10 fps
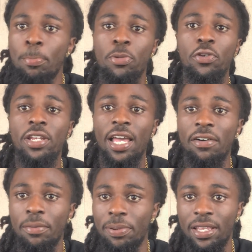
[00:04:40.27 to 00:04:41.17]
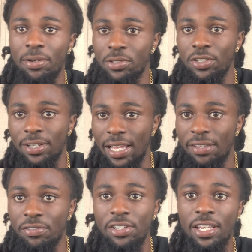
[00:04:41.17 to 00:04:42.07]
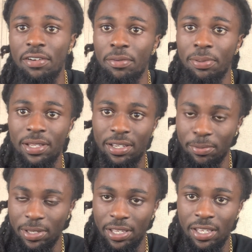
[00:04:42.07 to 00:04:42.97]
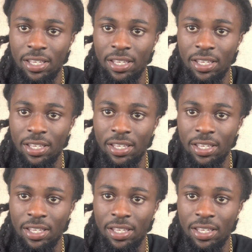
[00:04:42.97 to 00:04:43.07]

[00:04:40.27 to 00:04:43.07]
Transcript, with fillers: You need to have a plan with your life. You need to have a plan with